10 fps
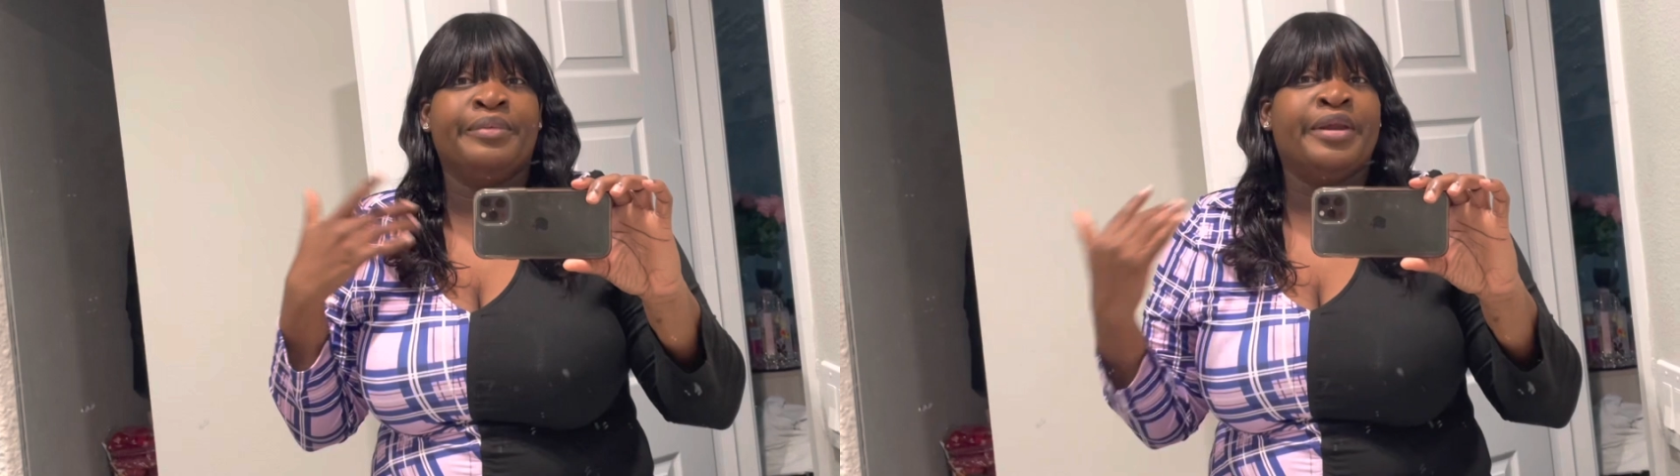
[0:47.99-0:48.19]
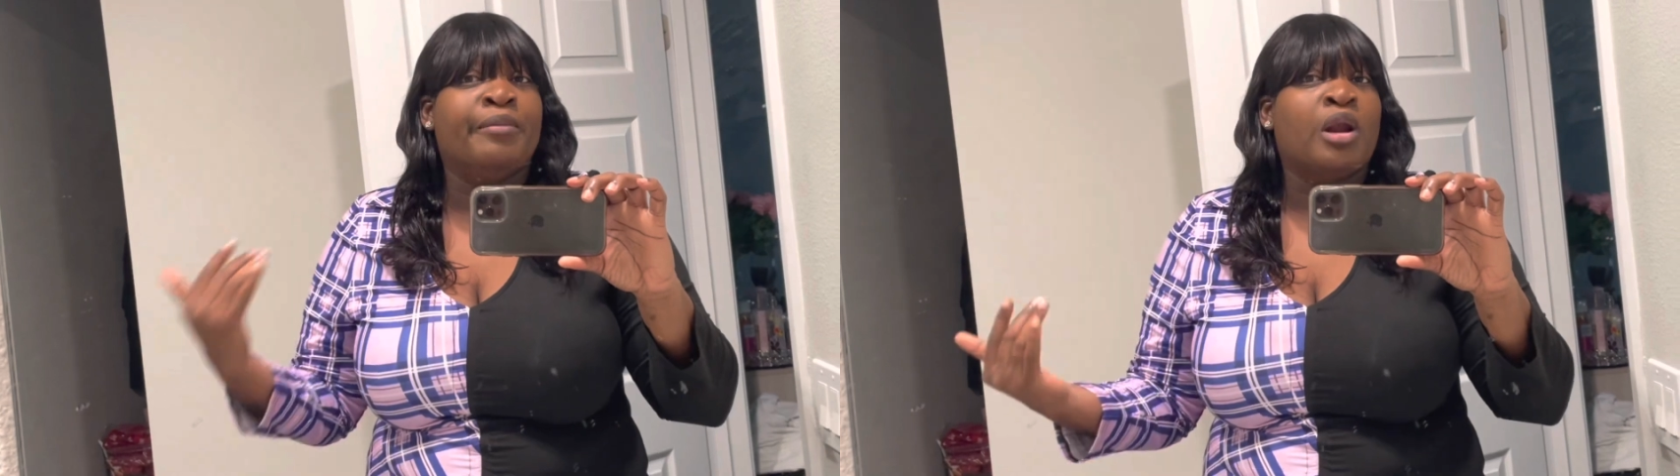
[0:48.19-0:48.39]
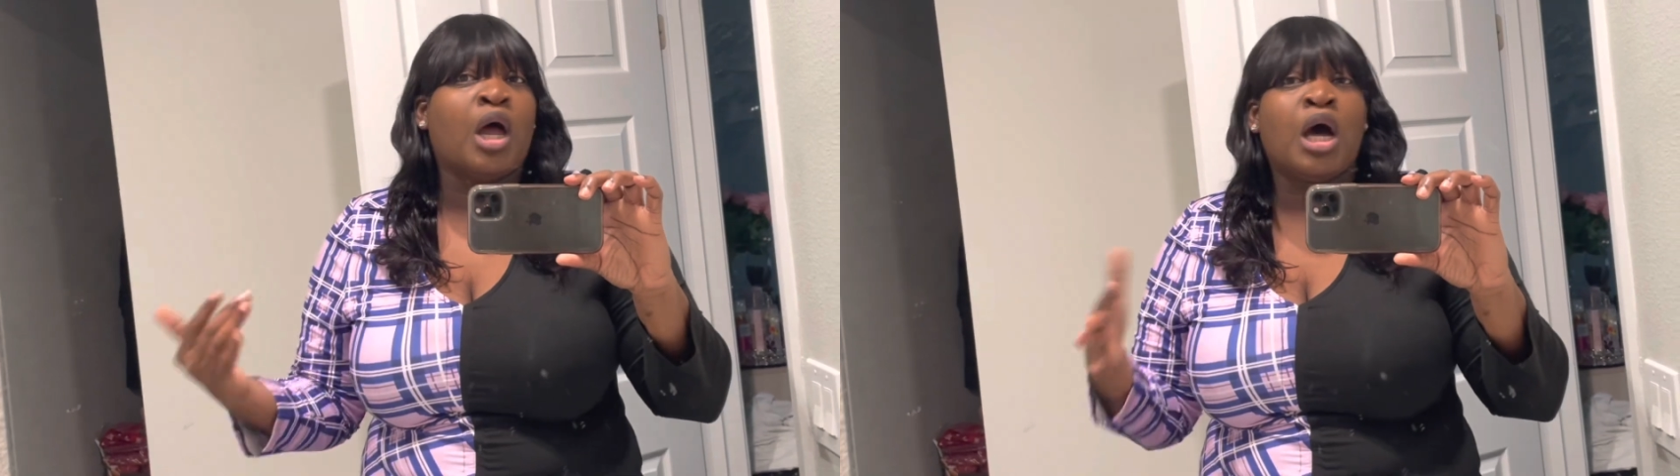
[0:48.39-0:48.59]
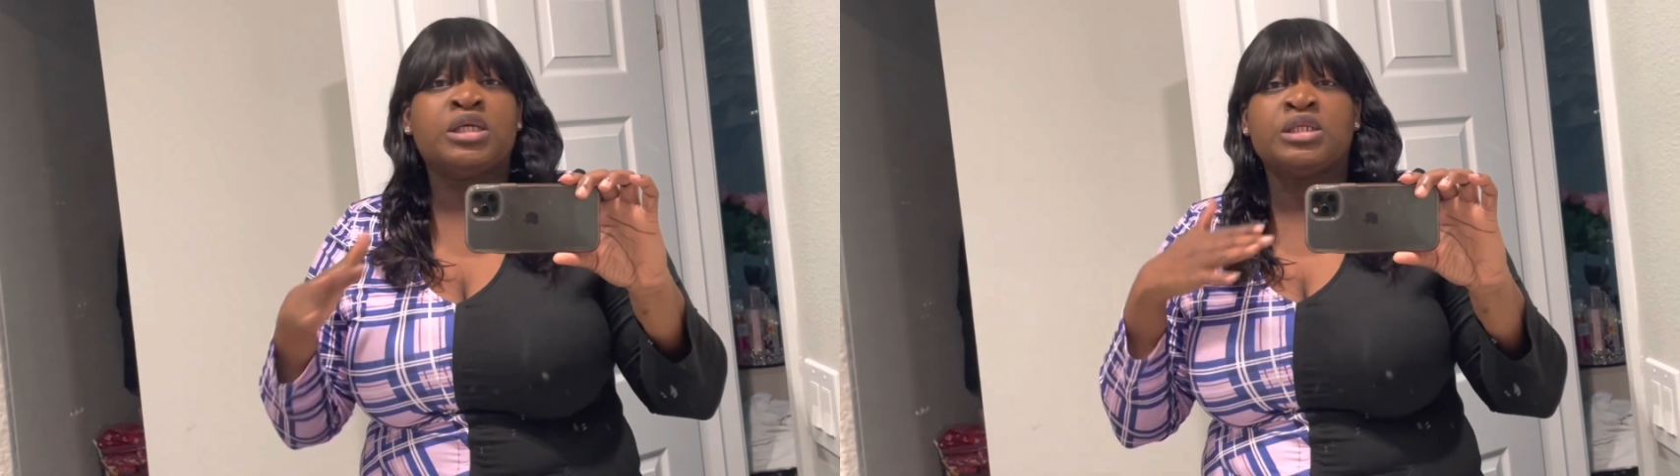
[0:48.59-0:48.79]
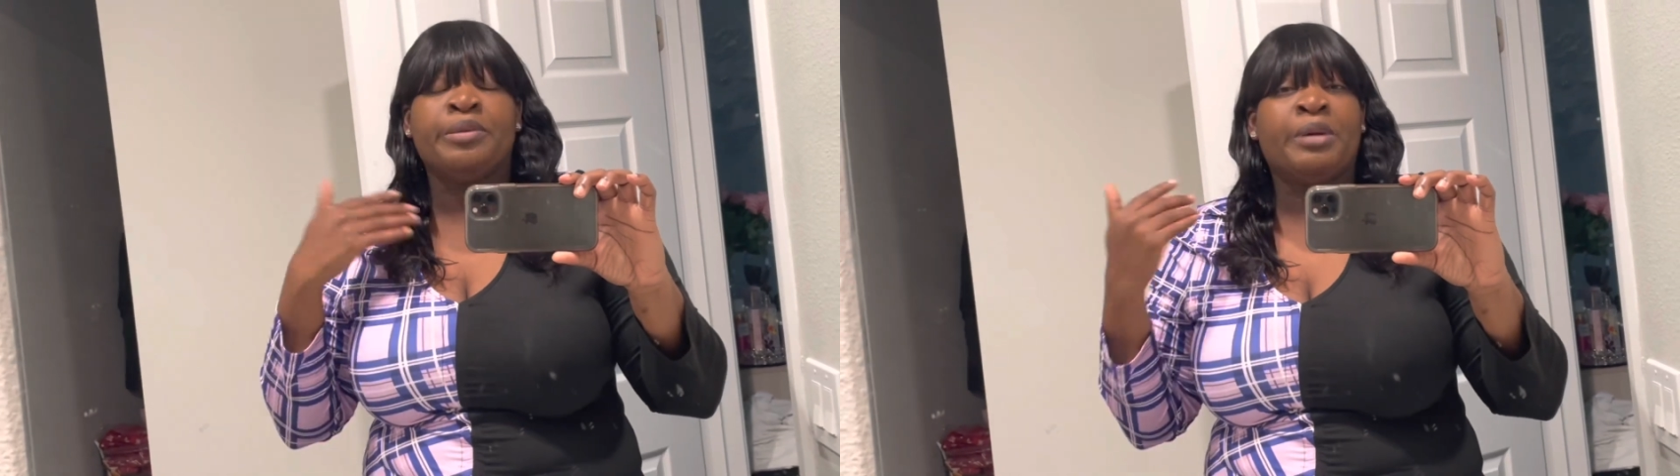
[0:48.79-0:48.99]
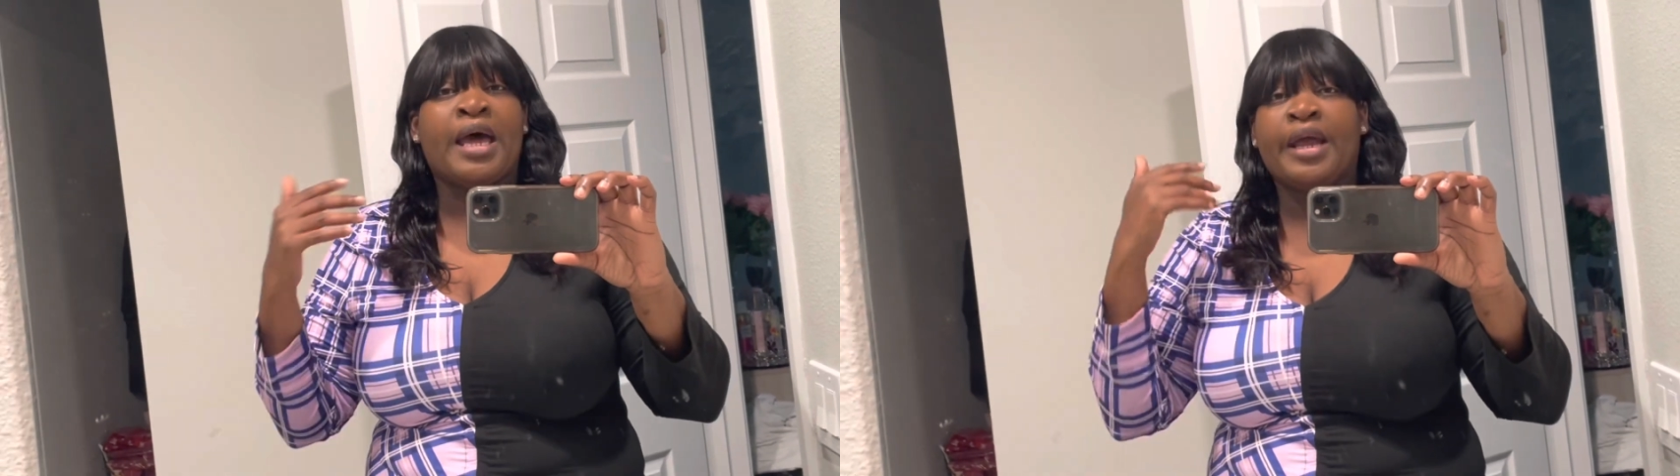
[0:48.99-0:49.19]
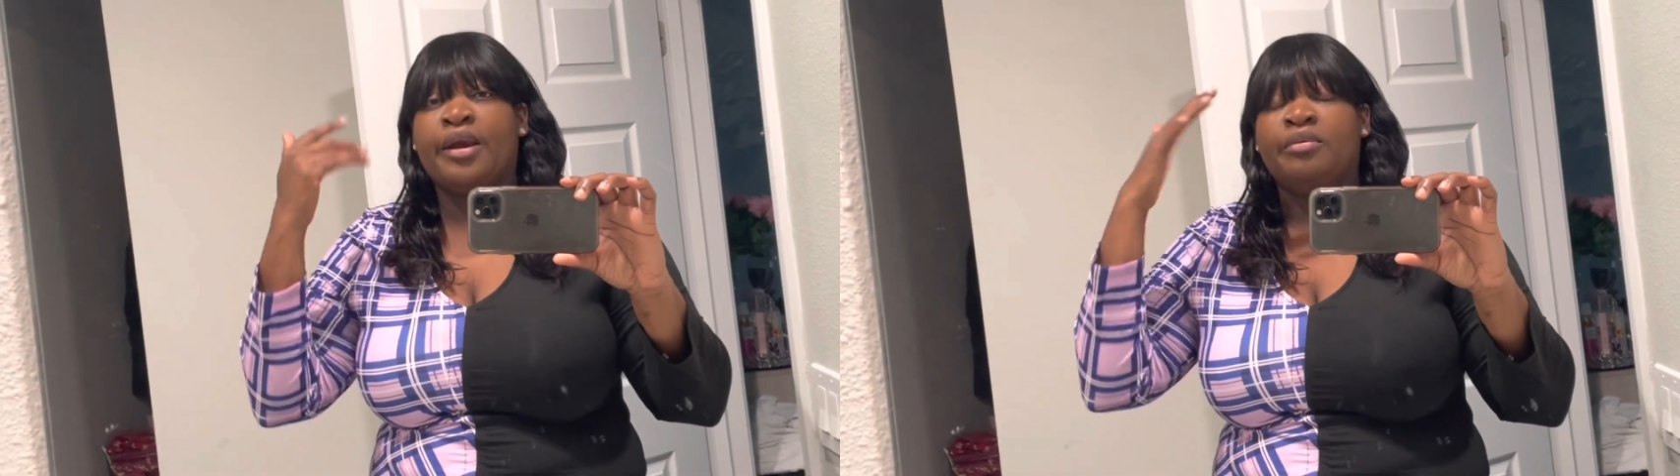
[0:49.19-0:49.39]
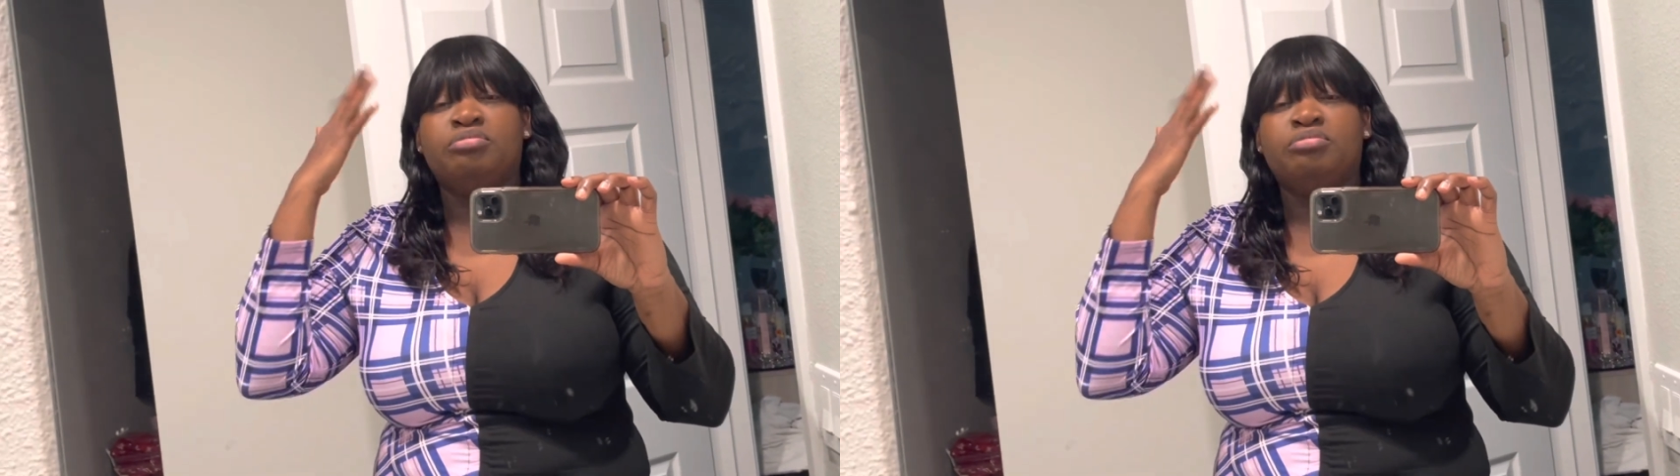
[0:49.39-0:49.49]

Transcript: lip gloss, lip liner,